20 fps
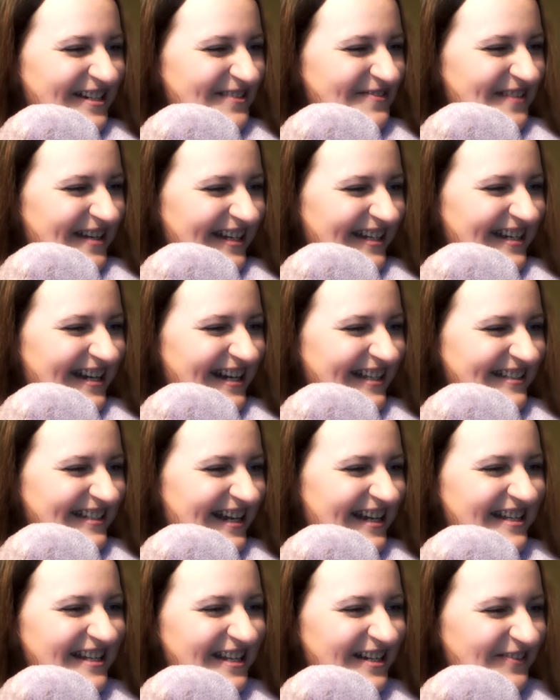my god,
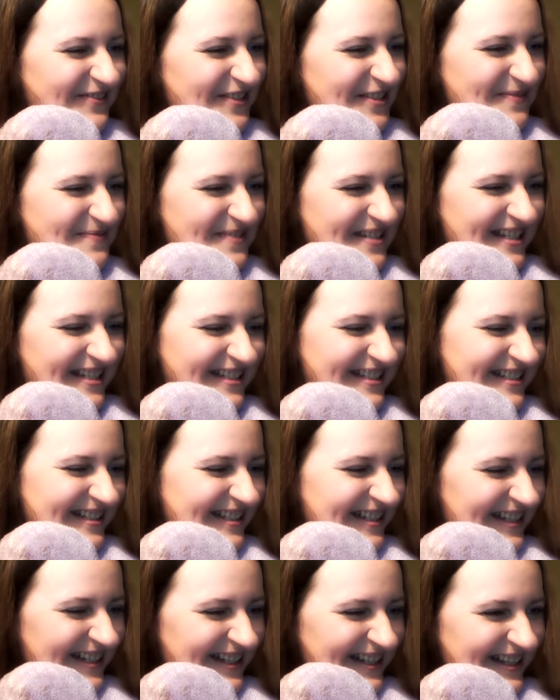I love the beat.
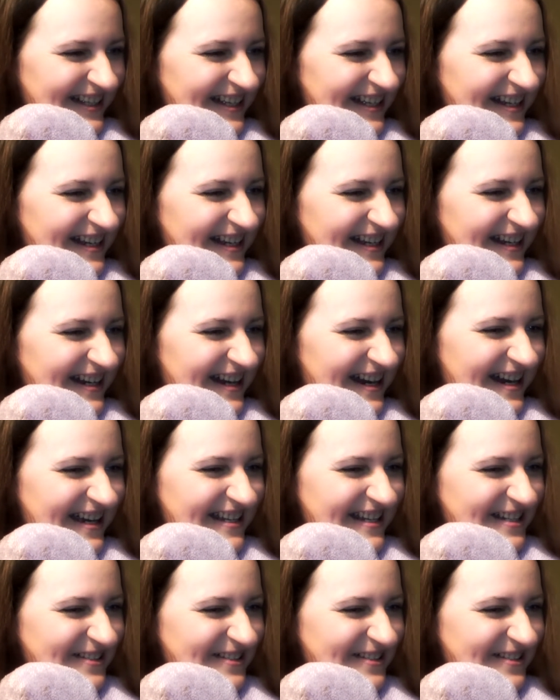I